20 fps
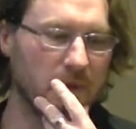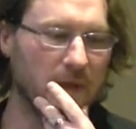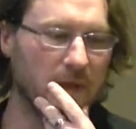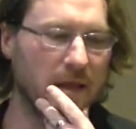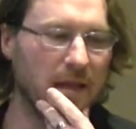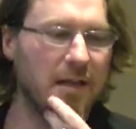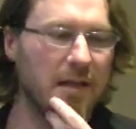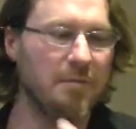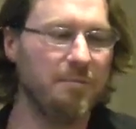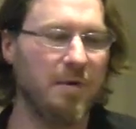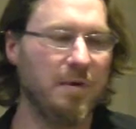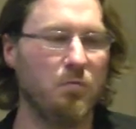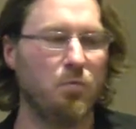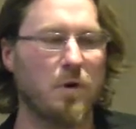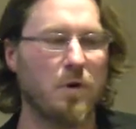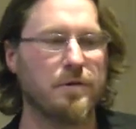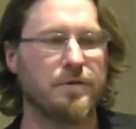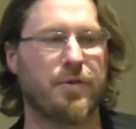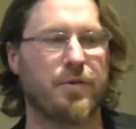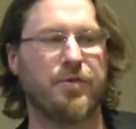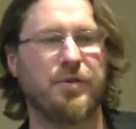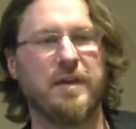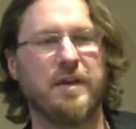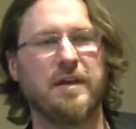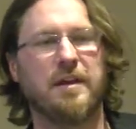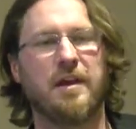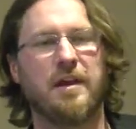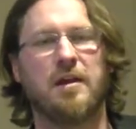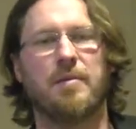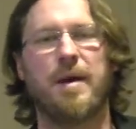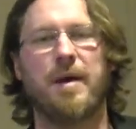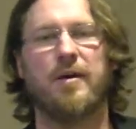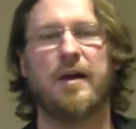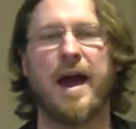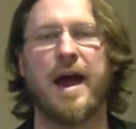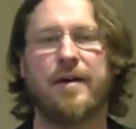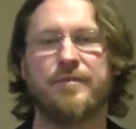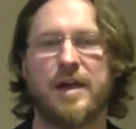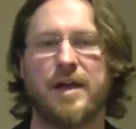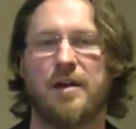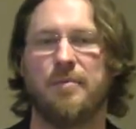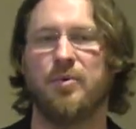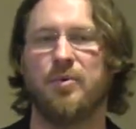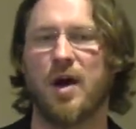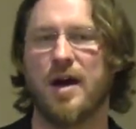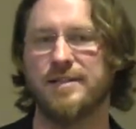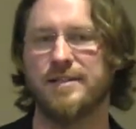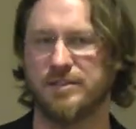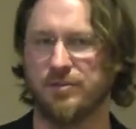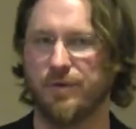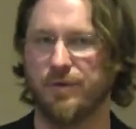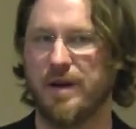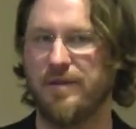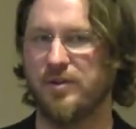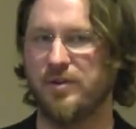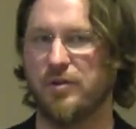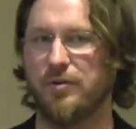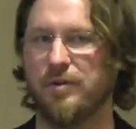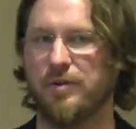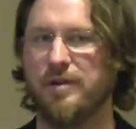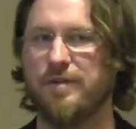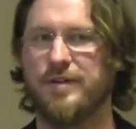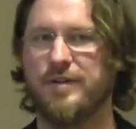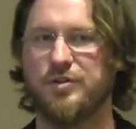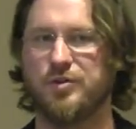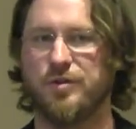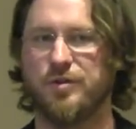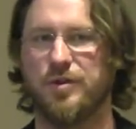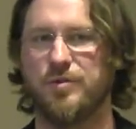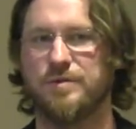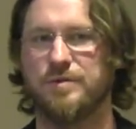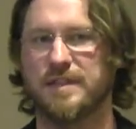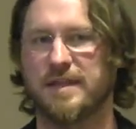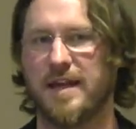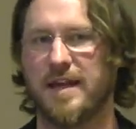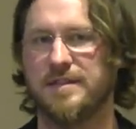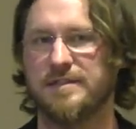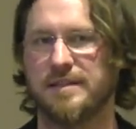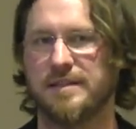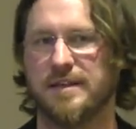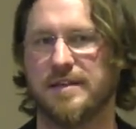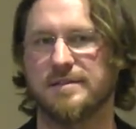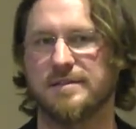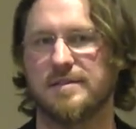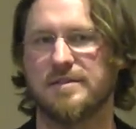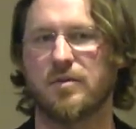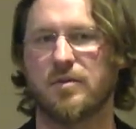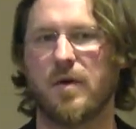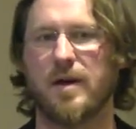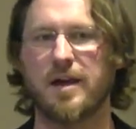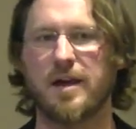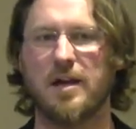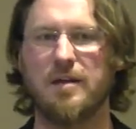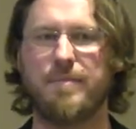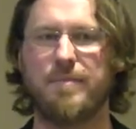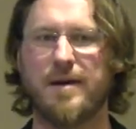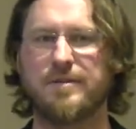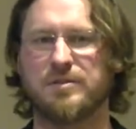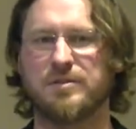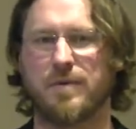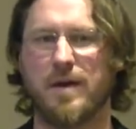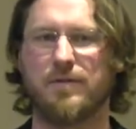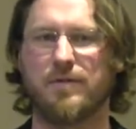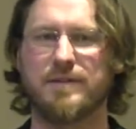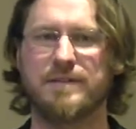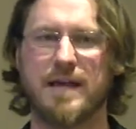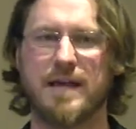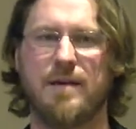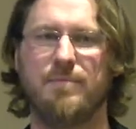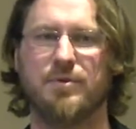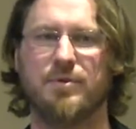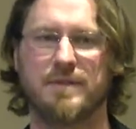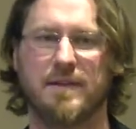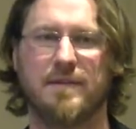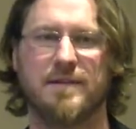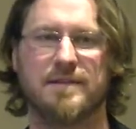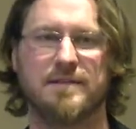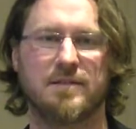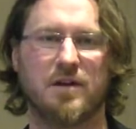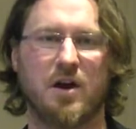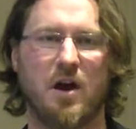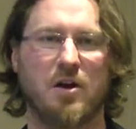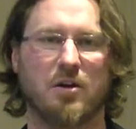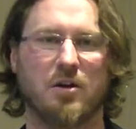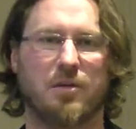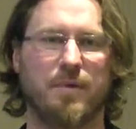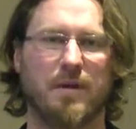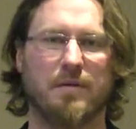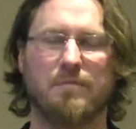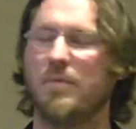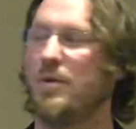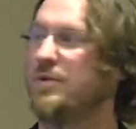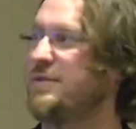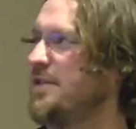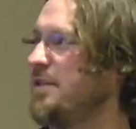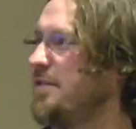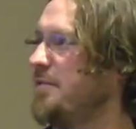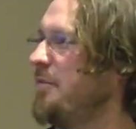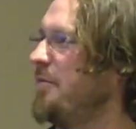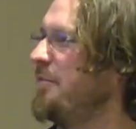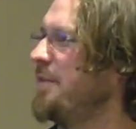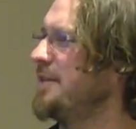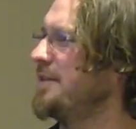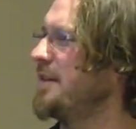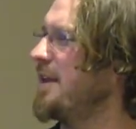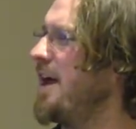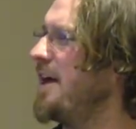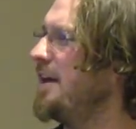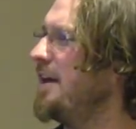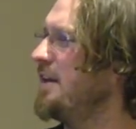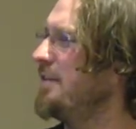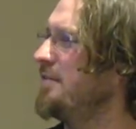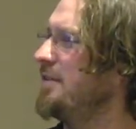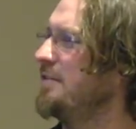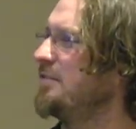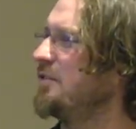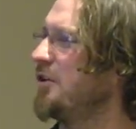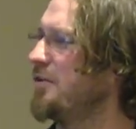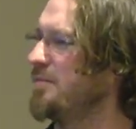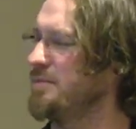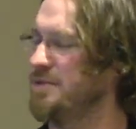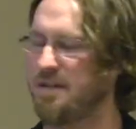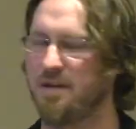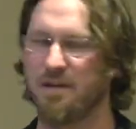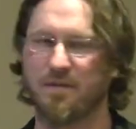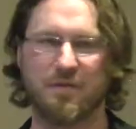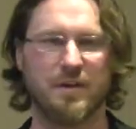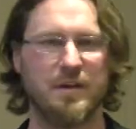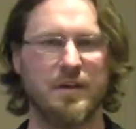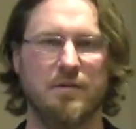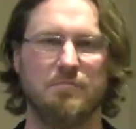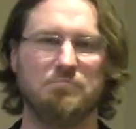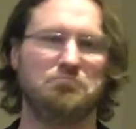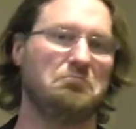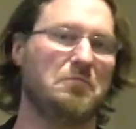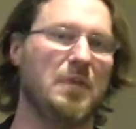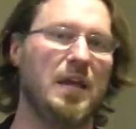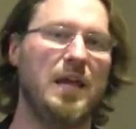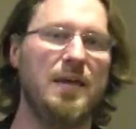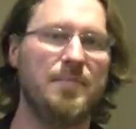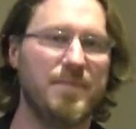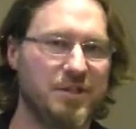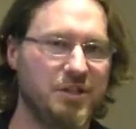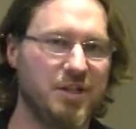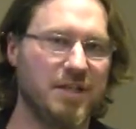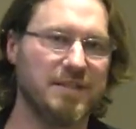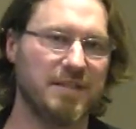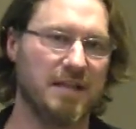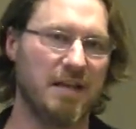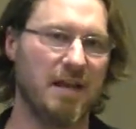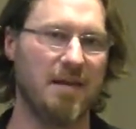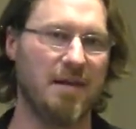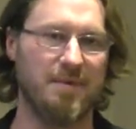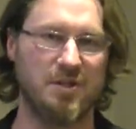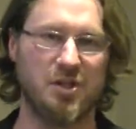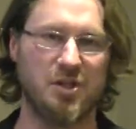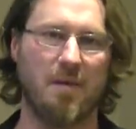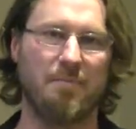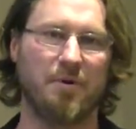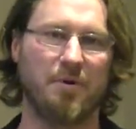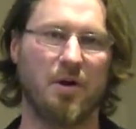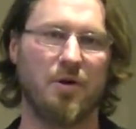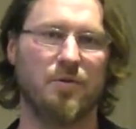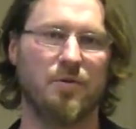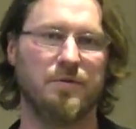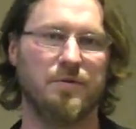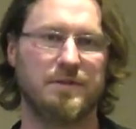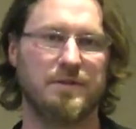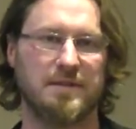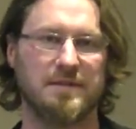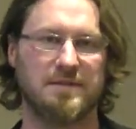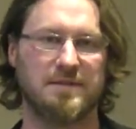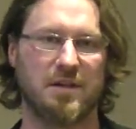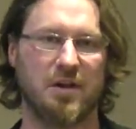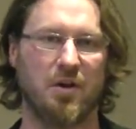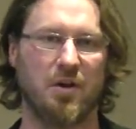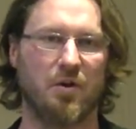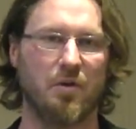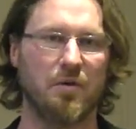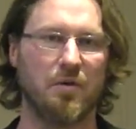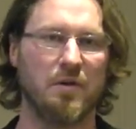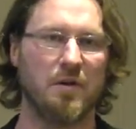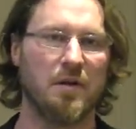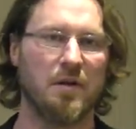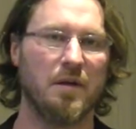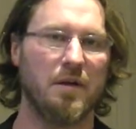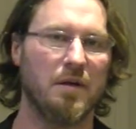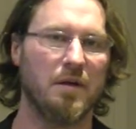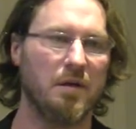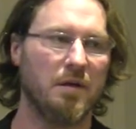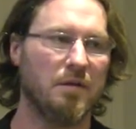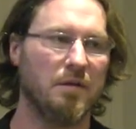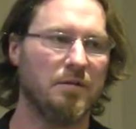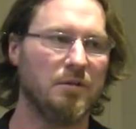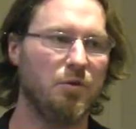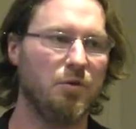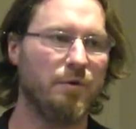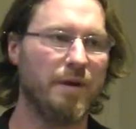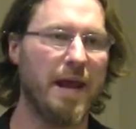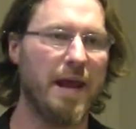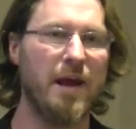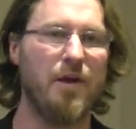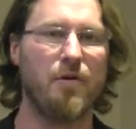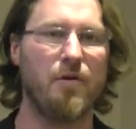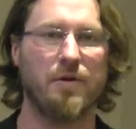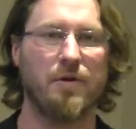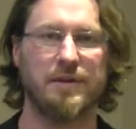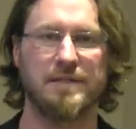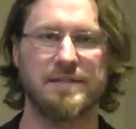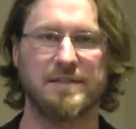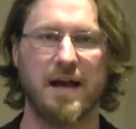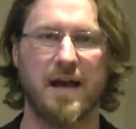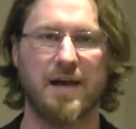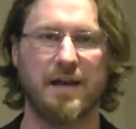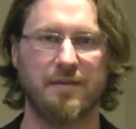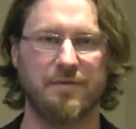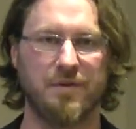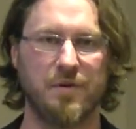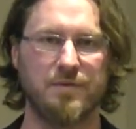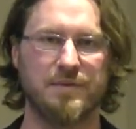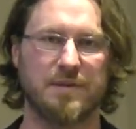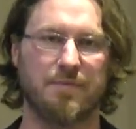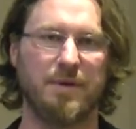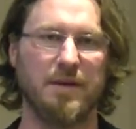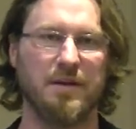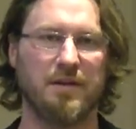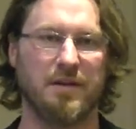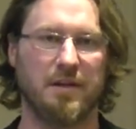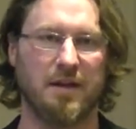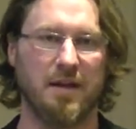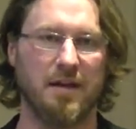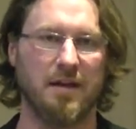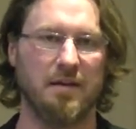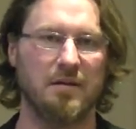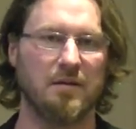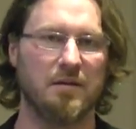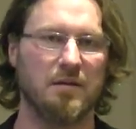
It'd be worth thinking about how that applies to whatever your individual use case is. So I kind of bounce around examples in this talk, but most of them have been kind of in terms of images and image uploads. And so you would err on the side of usability.